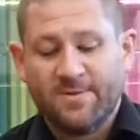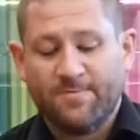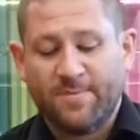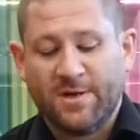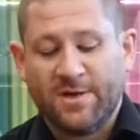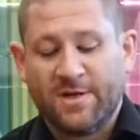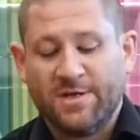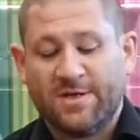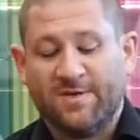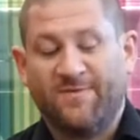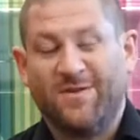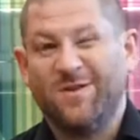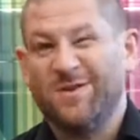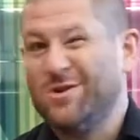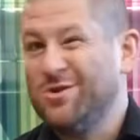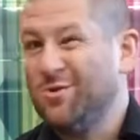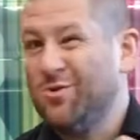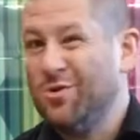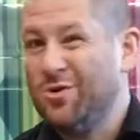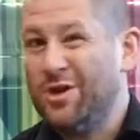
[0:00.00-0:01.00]
because if
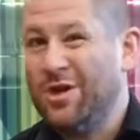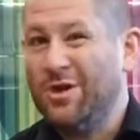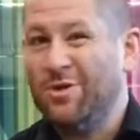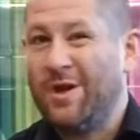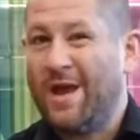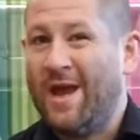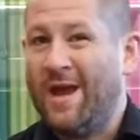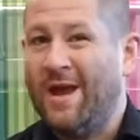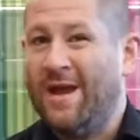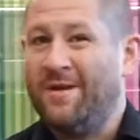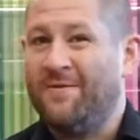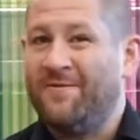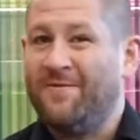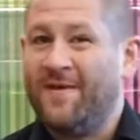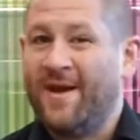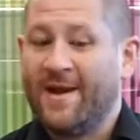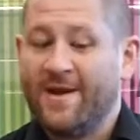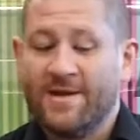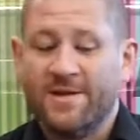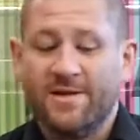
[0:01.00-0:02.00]
you don't, you get
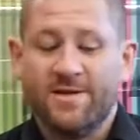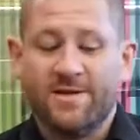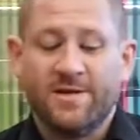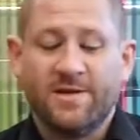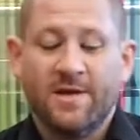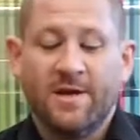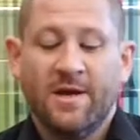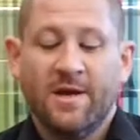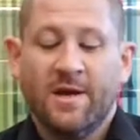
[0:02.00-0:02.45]
infected